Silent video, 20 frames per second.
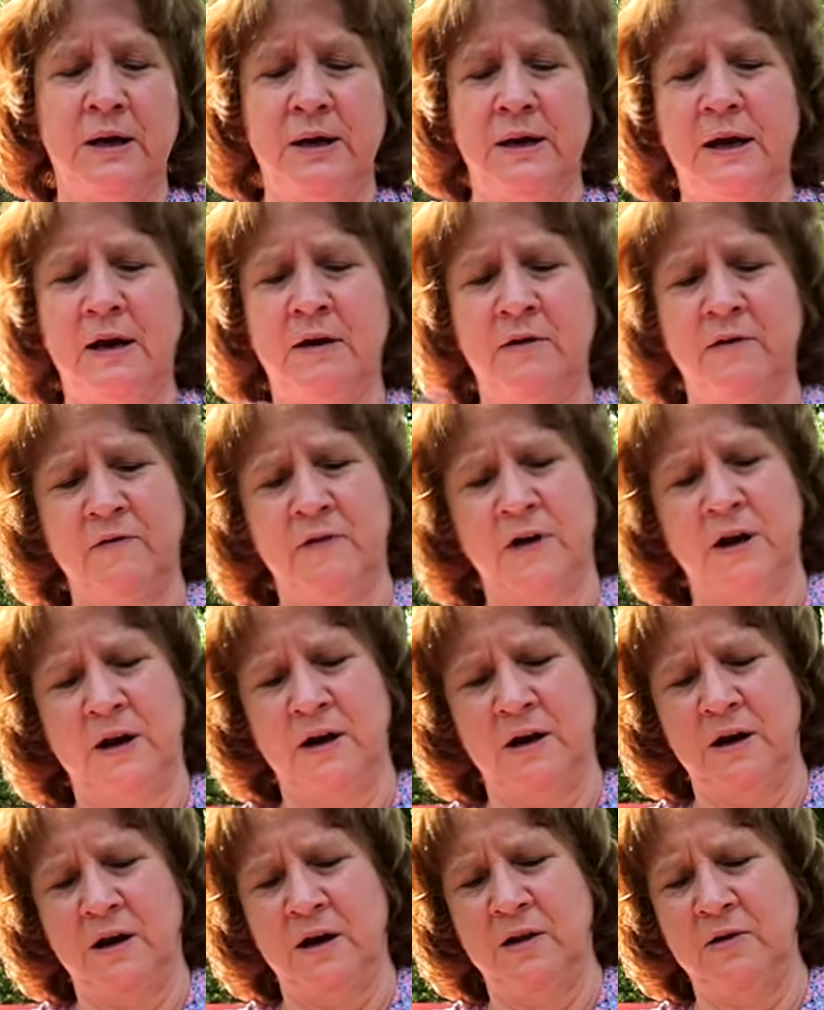Now I've got
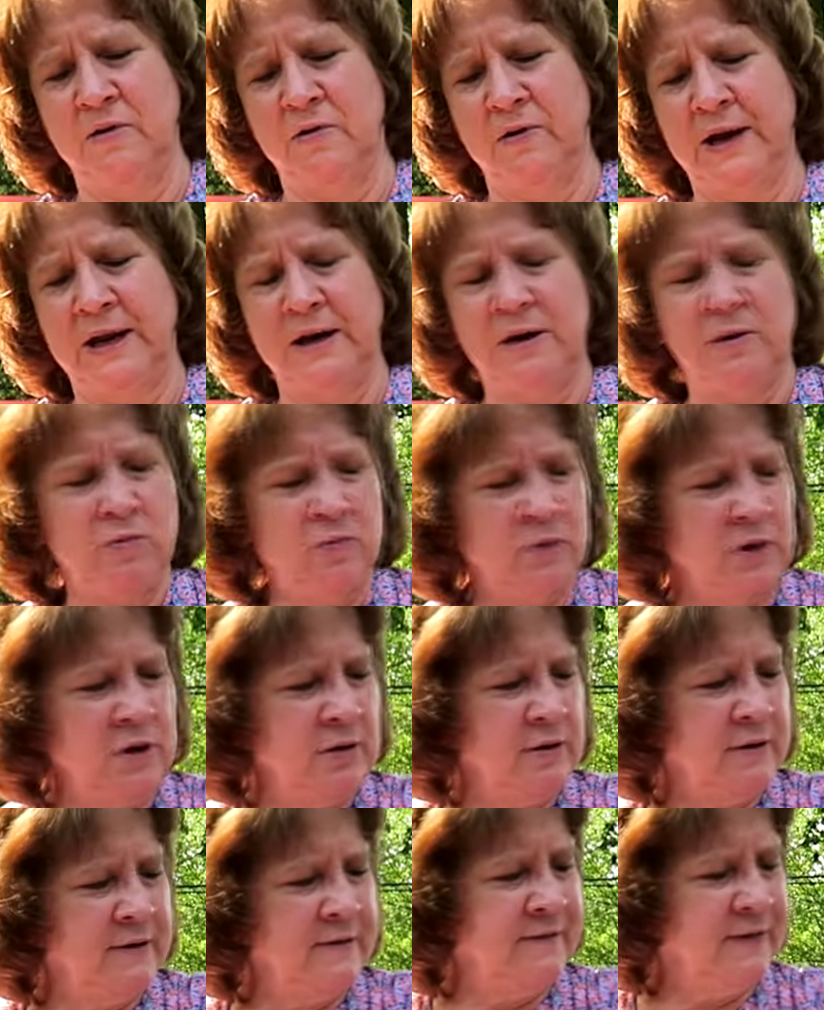another end.
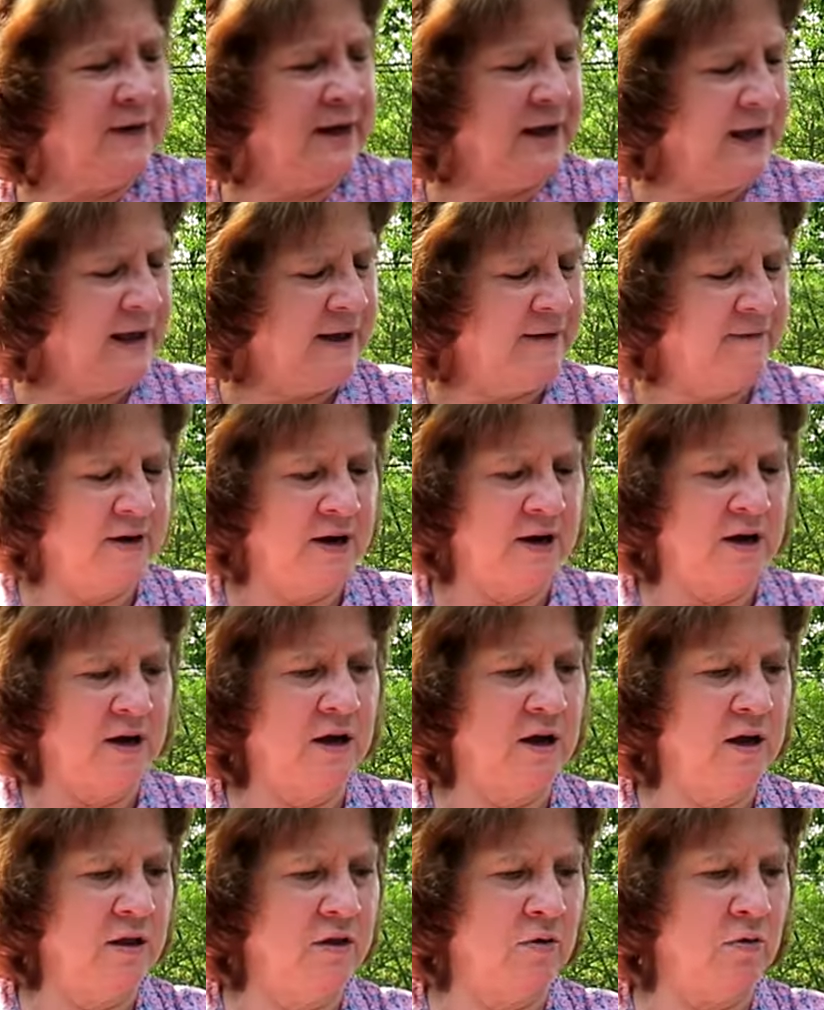Wonder if I have
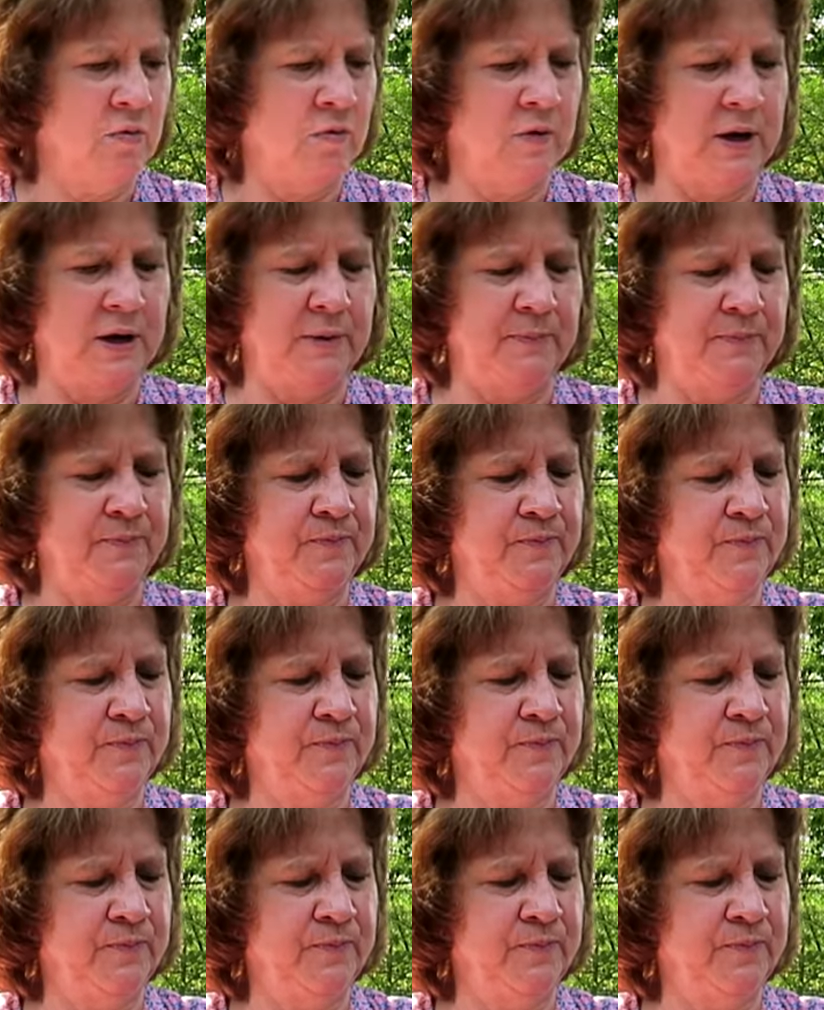another one.